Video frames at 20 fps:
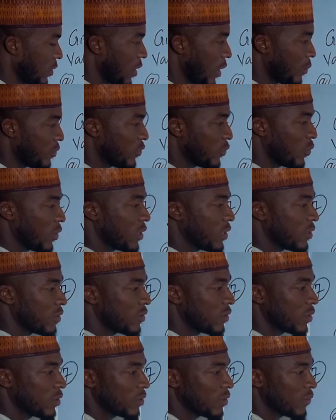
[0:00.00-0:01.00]
times 1 is
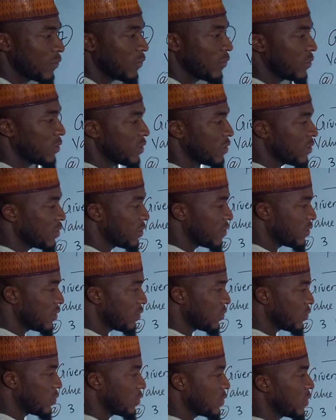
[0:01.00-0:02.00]
64 this is
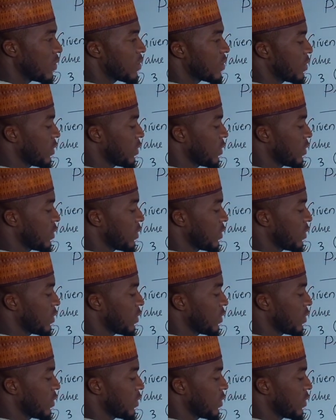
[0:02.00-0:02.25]
0